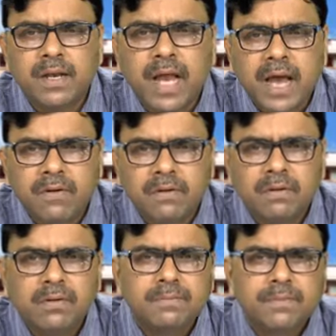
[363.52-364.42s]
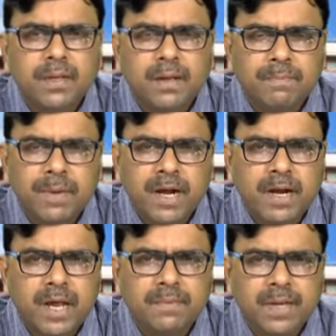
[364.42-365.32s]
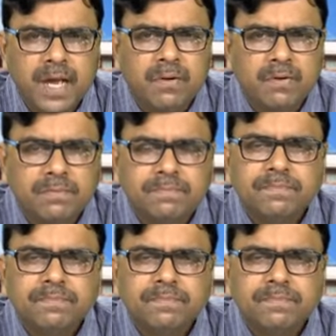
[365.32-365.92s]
narrow uh, paradigm, narrow